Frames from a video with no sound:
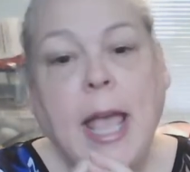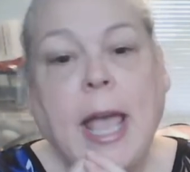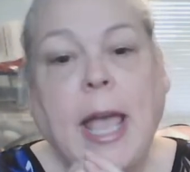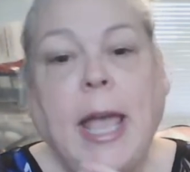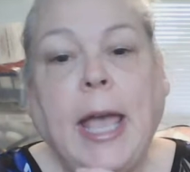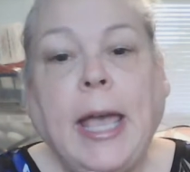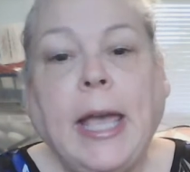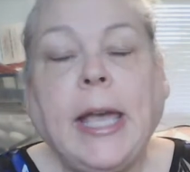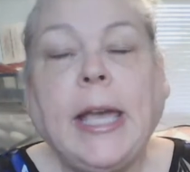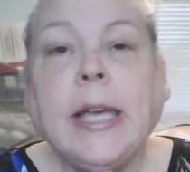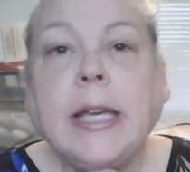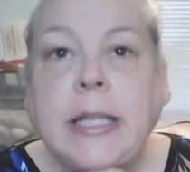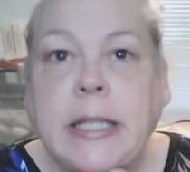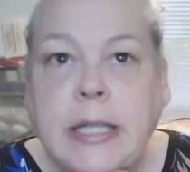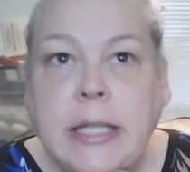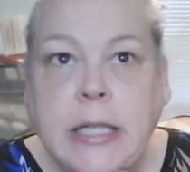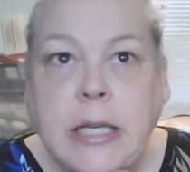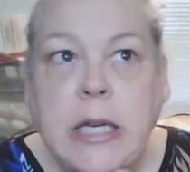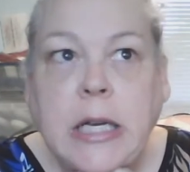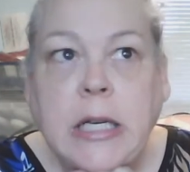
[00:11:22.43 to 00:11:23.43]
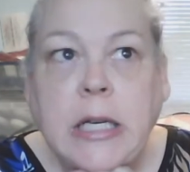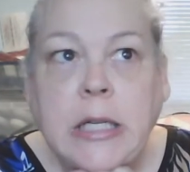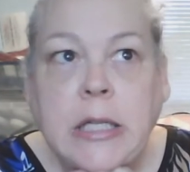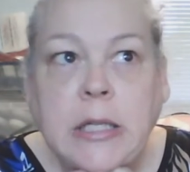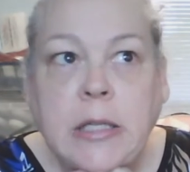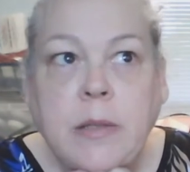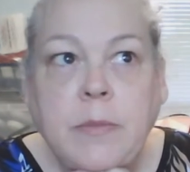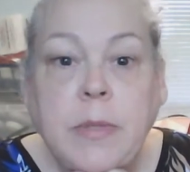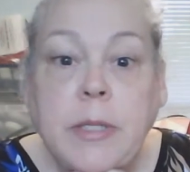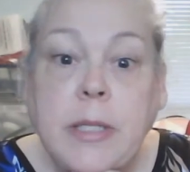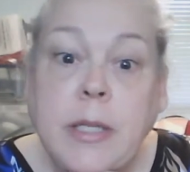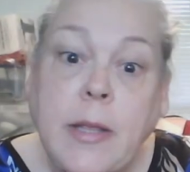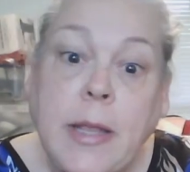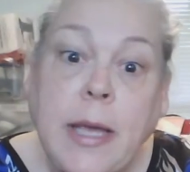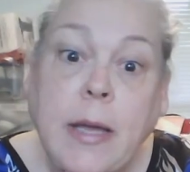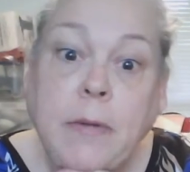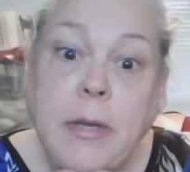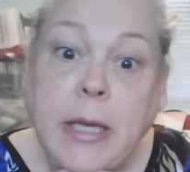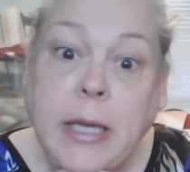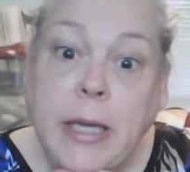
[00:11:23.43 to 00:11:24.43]
And um, so
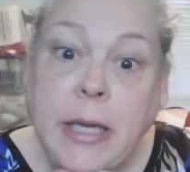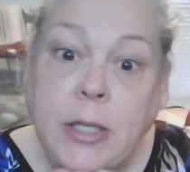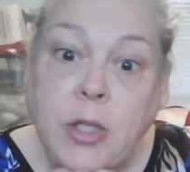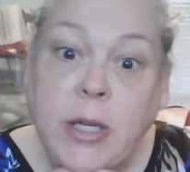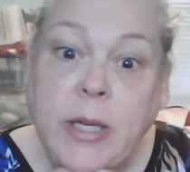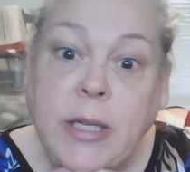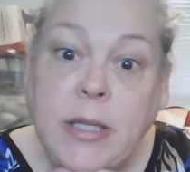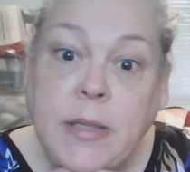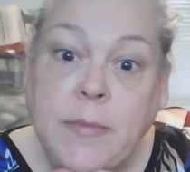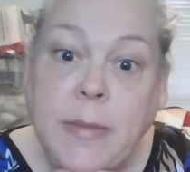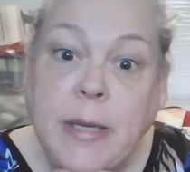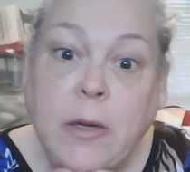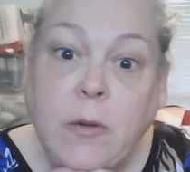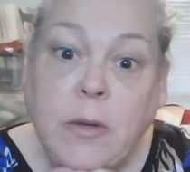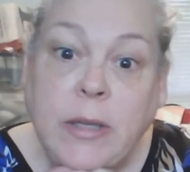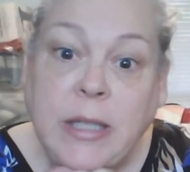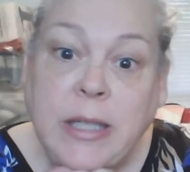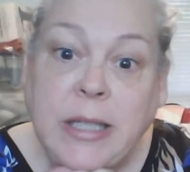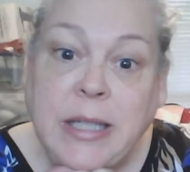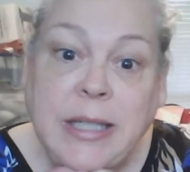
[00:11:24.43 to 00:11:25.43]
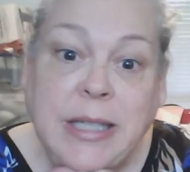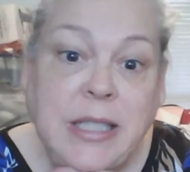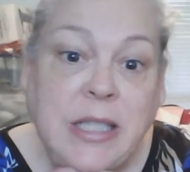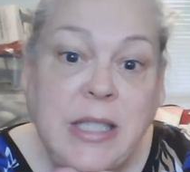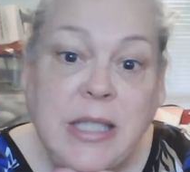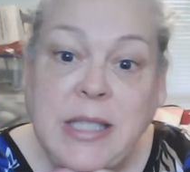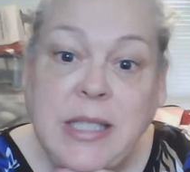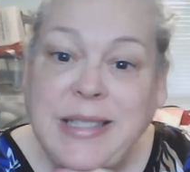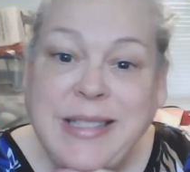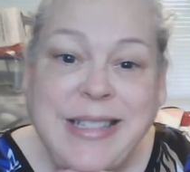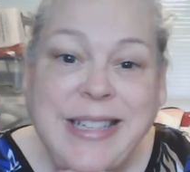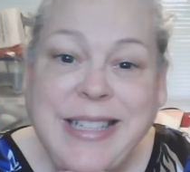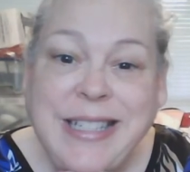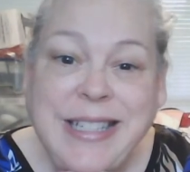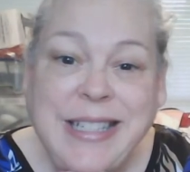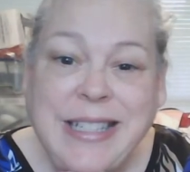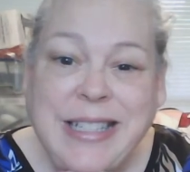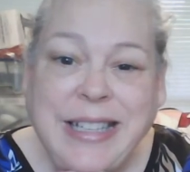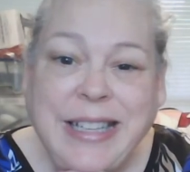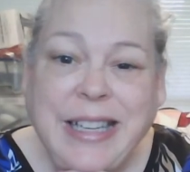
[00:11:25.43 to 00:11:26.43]
that week I tried to make one and I just, I
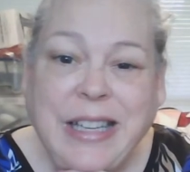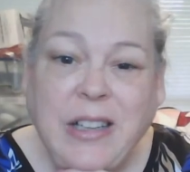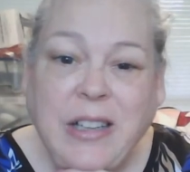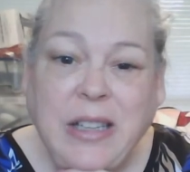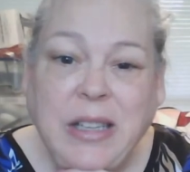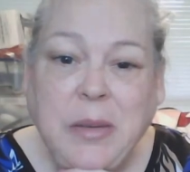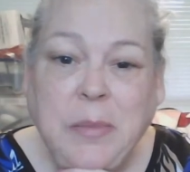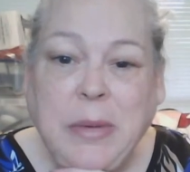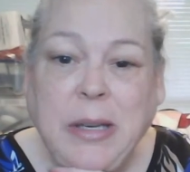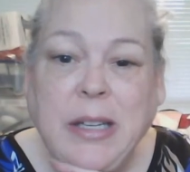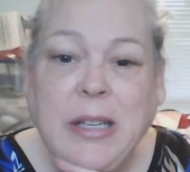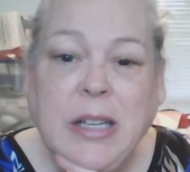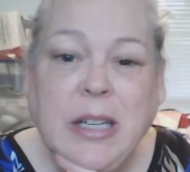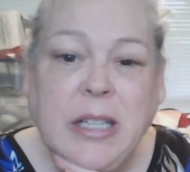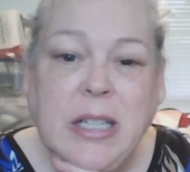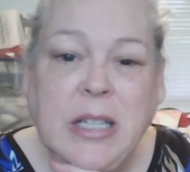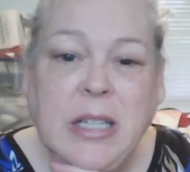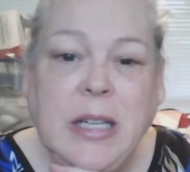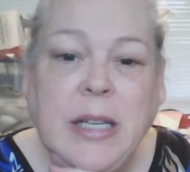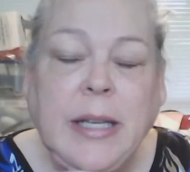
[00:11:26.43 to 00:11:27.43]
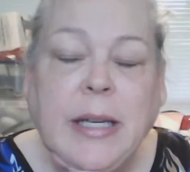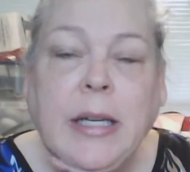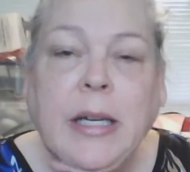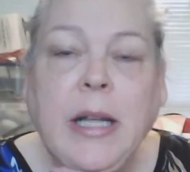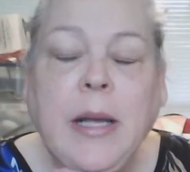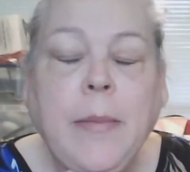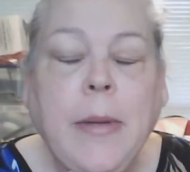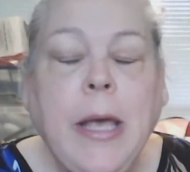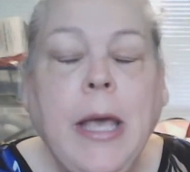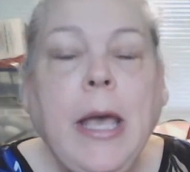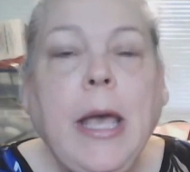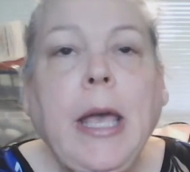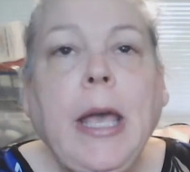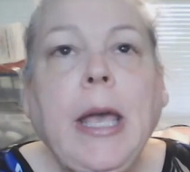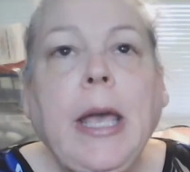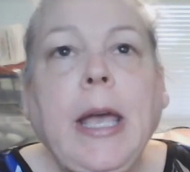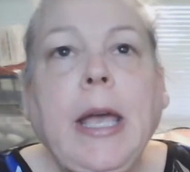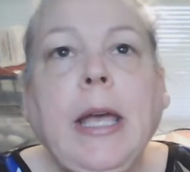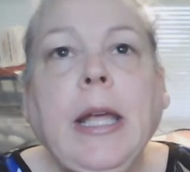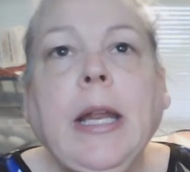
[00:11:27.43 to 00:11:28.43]
didn't like how it came out. I didn't line it up.
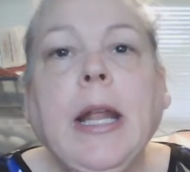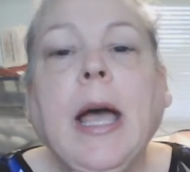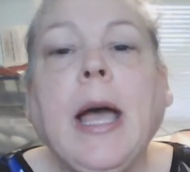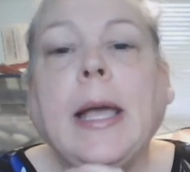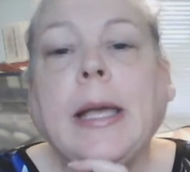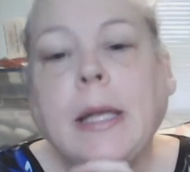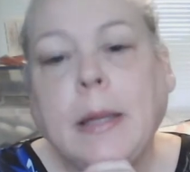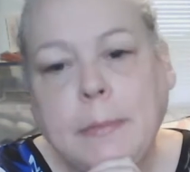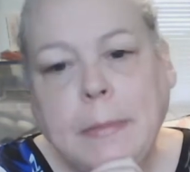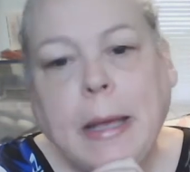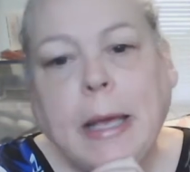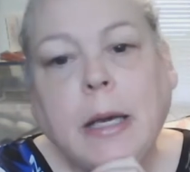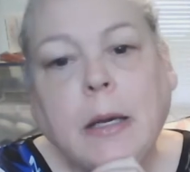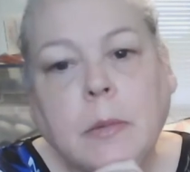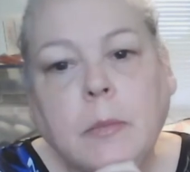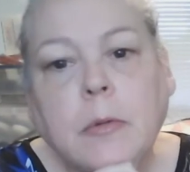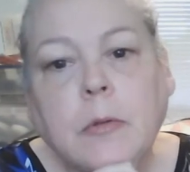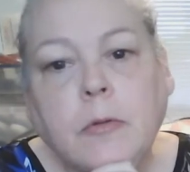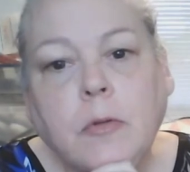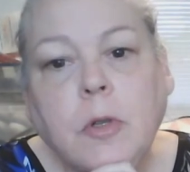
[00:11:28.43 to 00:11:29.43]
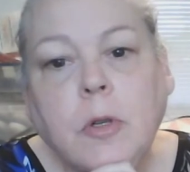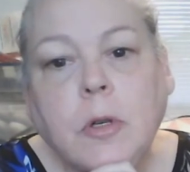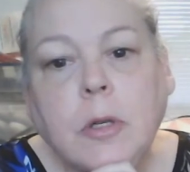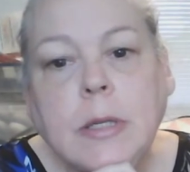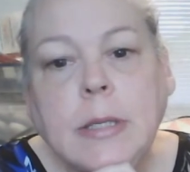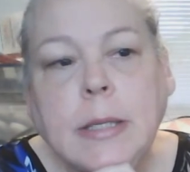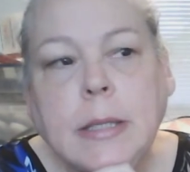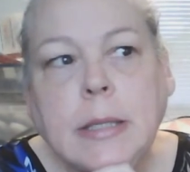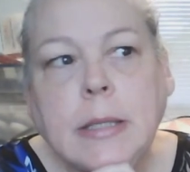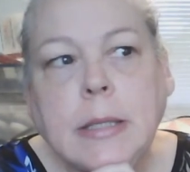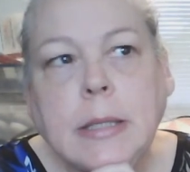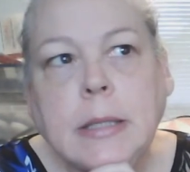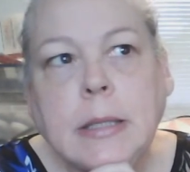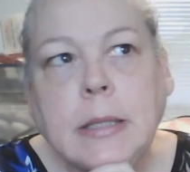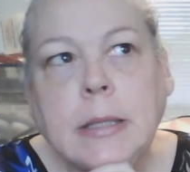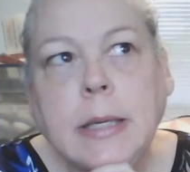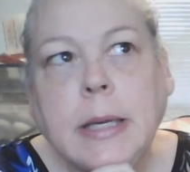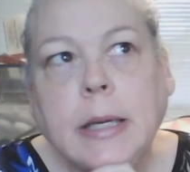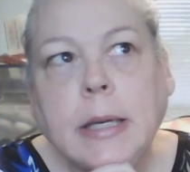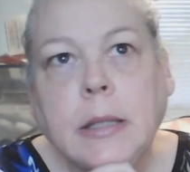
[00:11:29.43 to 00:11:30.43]
And I can make them, of course. It's going
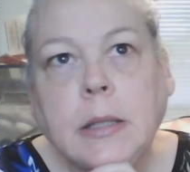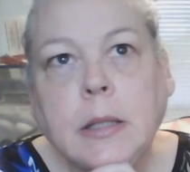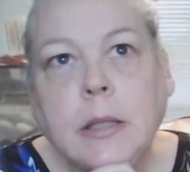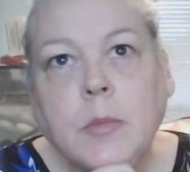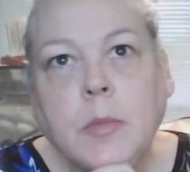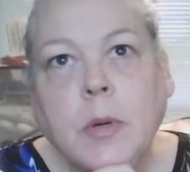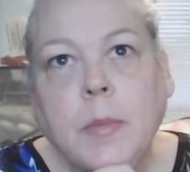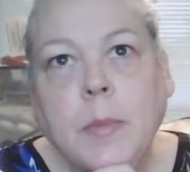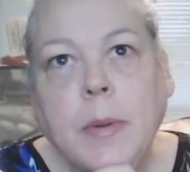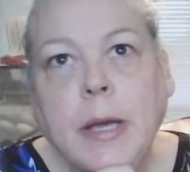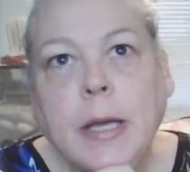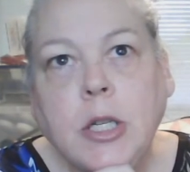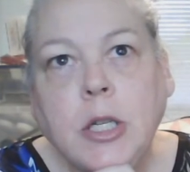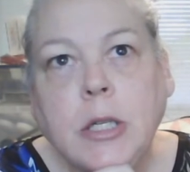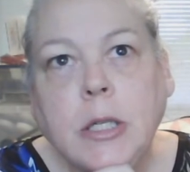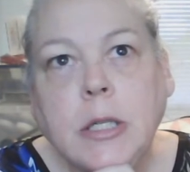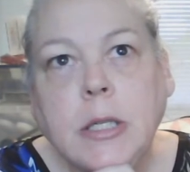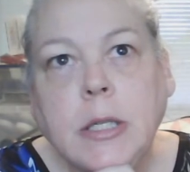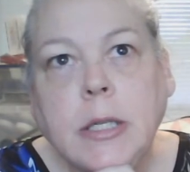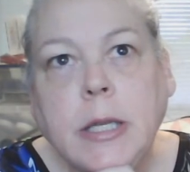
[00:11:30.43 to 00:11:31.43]
to take a little more patience.